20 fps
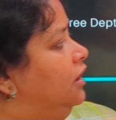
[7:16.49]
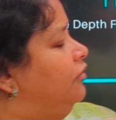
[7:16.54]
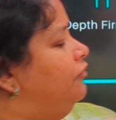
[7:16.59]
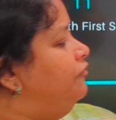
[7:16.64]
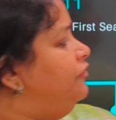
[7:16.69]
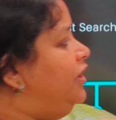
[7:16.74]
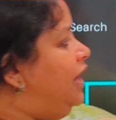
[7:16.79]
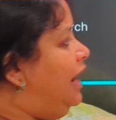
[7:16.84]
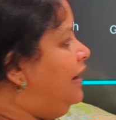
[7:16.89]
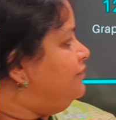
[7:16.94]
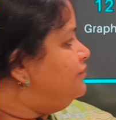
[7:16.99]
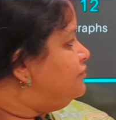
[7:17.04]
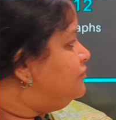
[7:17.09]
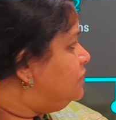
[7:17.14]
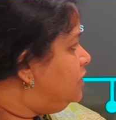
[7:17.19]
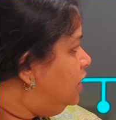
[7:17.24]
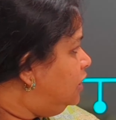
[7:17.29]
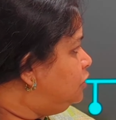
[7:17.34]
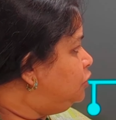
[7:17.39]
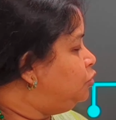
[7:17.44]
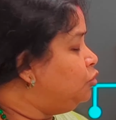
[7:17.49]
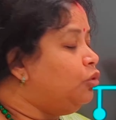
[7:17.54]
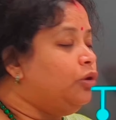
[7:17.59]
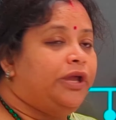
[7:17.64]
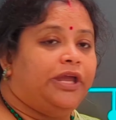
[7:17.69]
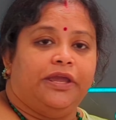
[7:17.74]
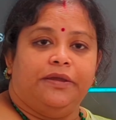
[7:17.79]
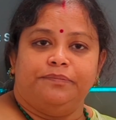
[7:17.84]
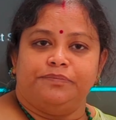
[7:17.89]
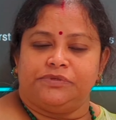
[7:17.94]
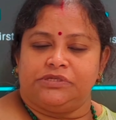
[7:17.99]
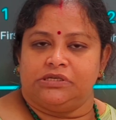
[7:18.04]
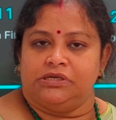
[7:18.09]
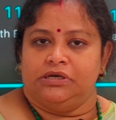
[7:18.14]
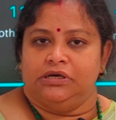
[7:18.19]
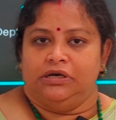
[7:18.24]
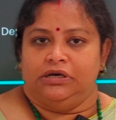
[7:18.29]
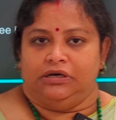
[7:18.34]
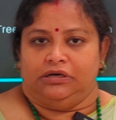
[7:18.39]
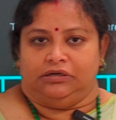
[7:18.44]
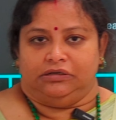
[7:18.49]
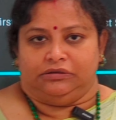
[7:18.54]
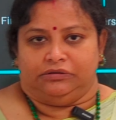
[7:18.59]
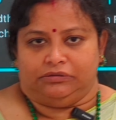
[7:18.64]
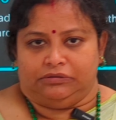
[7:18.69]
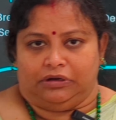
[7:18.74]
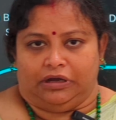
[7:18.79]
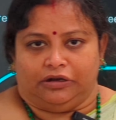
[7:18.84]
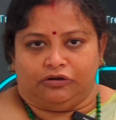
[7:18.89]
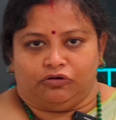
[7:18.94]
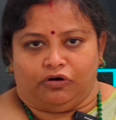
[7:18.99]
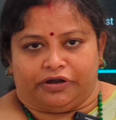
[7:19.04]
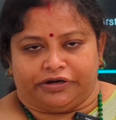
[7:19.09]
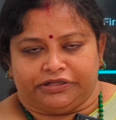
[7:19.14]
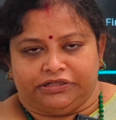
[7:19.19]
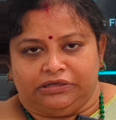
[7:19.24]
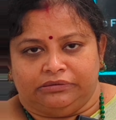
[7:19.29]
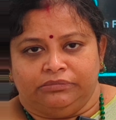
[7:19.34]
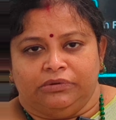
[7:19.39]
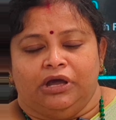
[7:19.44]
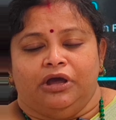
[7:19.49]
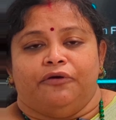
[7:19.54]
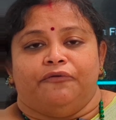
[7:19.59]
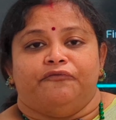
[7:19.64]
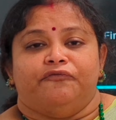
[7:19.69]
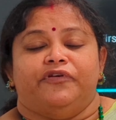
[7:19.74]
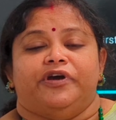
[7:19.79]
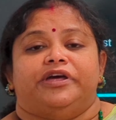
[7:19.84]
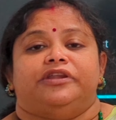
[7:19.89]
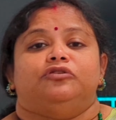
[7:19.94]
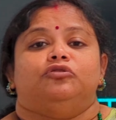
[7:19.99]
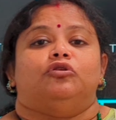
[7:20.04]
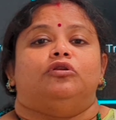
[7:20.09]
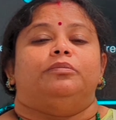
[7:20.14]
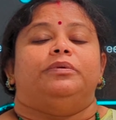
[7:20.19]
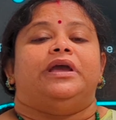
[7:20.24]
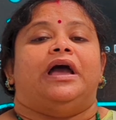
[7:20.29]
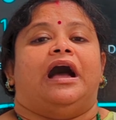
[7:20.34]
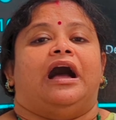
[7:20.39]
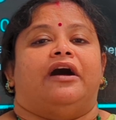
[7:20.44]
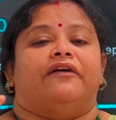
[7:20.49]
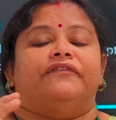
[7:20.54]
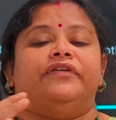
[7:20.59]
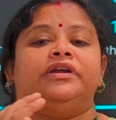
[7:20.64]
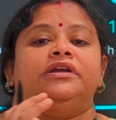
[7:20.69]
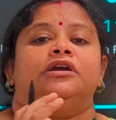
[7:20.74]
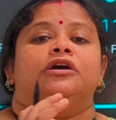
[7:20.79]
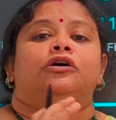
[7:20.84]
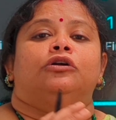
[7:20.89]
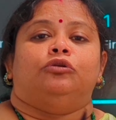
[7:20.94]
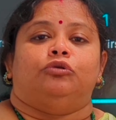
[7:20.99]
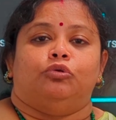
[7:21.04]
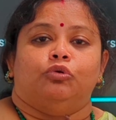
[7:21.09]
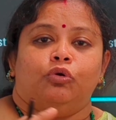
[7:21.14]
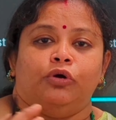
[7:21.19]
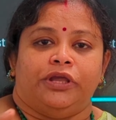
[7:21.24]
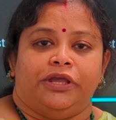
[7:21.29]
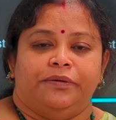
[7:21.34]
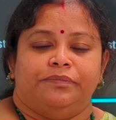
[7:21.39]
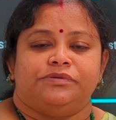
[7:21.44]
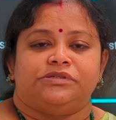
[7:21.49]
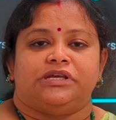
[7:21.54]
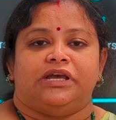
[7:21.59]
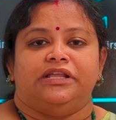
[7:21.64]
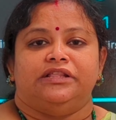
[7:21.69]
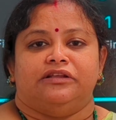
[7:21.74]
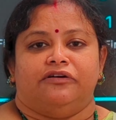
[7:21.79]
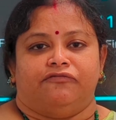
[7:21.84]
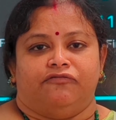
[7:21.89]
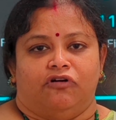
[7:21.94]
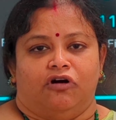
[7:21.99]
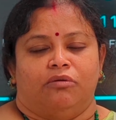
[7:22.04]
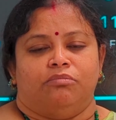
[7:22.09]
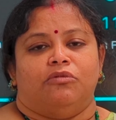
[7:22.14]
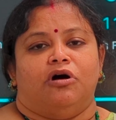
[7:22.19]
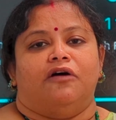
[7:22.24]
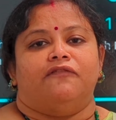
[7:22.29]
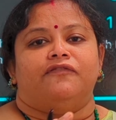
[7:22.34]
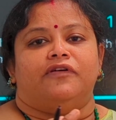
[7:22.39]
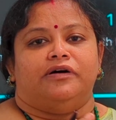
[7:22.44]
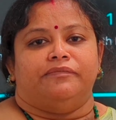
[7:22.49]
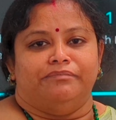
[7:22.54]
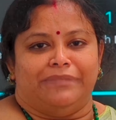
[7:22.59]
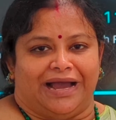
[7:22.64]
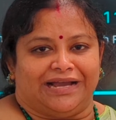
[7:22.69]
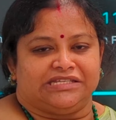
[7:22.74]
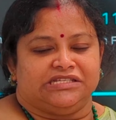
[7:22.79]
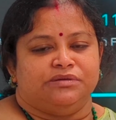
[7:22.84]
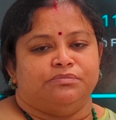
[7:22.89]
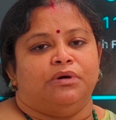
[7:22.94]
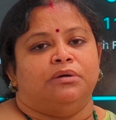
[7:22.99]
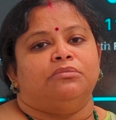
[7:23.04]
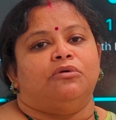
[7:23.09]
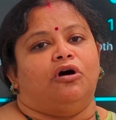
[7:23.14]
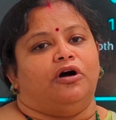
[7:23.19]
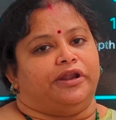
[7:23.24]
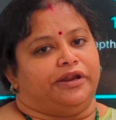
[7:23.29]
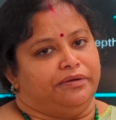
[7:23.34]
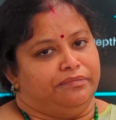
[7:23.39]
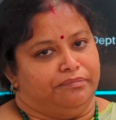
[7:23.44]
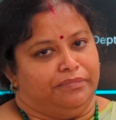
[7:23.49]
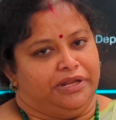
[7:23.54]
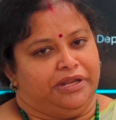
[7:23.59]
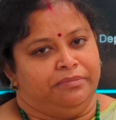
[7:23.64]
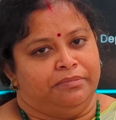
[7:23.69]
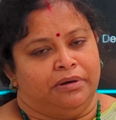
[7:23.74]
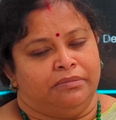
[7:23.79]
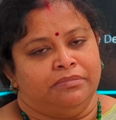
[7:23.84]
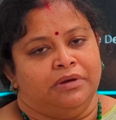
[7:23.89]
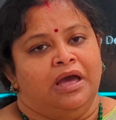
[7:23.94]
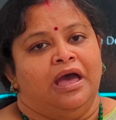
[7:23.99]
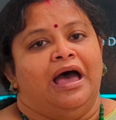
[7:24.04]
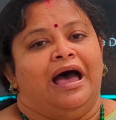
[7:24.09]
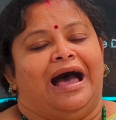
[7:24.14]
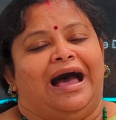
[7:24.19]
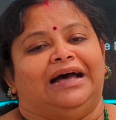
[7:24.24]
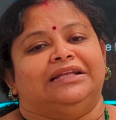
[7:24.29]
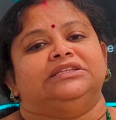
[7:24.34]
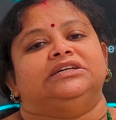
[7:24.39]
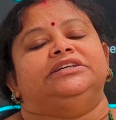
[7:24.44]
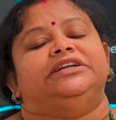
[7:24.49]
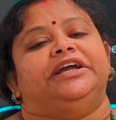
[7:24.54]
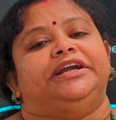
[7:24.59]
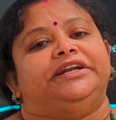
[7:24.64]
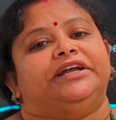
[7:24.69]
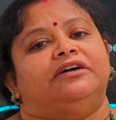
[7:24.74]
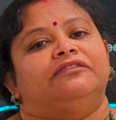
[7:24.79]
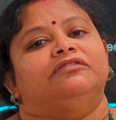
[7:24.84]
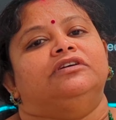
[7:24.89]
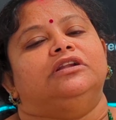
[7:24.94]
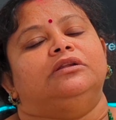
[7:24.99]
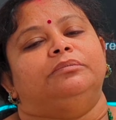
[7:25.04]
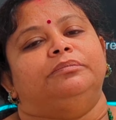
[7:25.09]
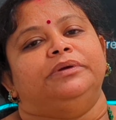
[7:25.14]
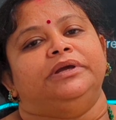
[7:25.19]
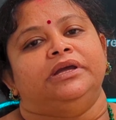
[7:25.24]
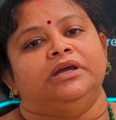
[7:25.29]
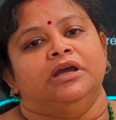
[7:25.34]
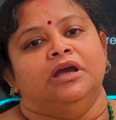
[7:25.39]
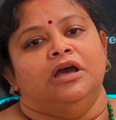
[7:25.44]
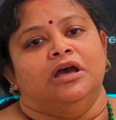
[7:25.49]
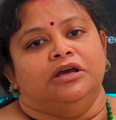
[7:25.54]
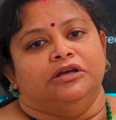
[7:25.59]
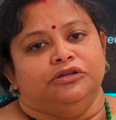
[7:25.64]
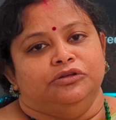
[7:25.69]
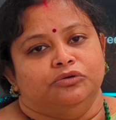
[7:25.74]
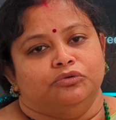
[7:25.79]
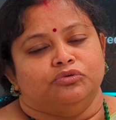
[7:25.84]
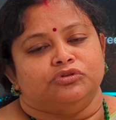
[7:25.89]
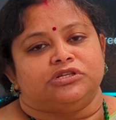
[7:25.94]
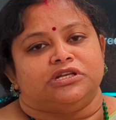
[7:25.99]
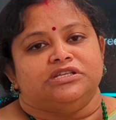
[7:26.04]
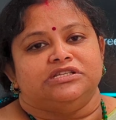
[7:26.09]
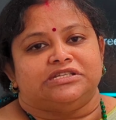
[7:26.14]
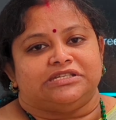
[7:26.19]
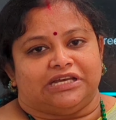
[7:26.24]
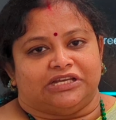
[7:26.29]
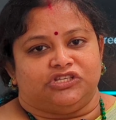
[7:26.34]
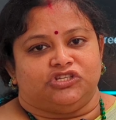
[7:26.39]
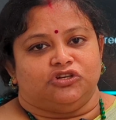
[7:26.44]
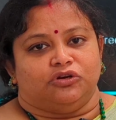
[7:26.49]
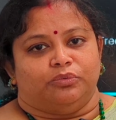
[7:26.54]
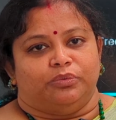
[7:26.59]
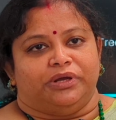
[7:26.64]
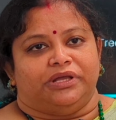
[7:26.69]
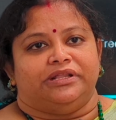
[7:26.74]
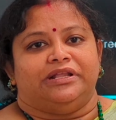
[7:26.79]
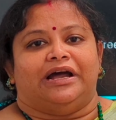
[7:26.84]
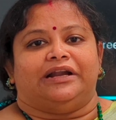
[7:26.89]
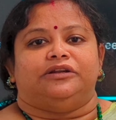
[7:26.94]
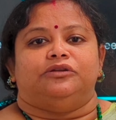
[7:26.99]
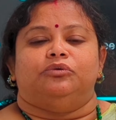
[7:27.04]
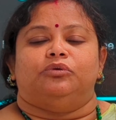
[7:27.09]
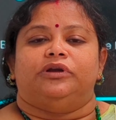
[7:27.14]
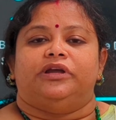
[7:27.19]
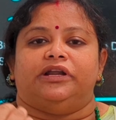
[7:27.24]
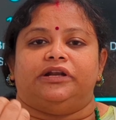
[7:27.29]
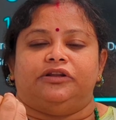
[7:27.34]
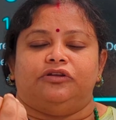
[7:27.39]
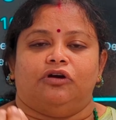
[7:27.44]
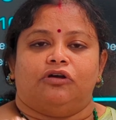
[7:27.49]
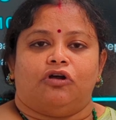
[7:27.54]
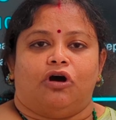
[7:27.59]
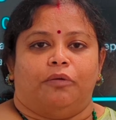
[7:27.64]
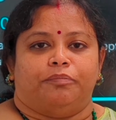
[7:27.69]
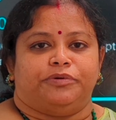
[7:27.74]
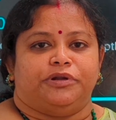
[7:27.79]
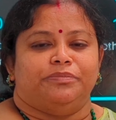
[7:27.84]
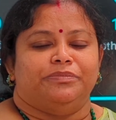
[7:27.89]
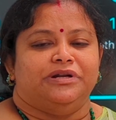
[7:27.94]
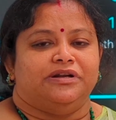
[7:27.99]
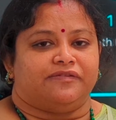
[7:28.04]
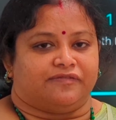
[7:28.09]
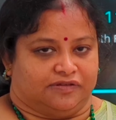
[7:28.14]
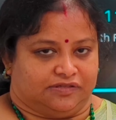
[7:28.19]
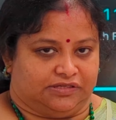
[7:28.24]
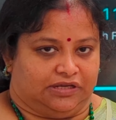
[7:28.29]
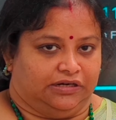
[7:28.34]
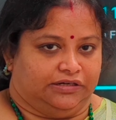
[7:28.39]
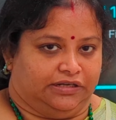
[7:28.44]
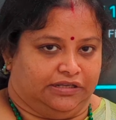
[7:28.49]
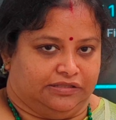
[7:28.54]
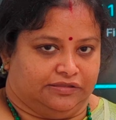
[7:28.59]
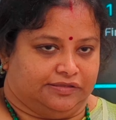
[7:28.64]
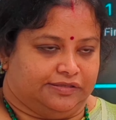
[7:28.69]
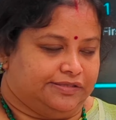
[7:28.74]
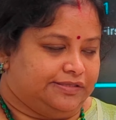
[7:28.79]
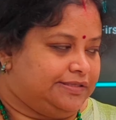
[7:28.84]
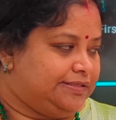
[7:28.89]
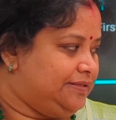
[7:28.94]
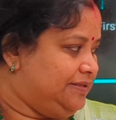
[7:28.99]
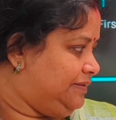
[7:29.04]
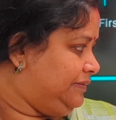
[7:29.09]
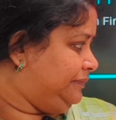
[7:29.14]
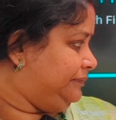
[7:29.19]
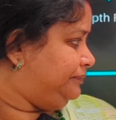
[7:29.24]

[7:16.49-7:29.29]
We have a 2 heaps algorithm where you will be having 2 heaps in the form of a maximum or a minimum, and the data will be used in such a way that you get your optimal result in this.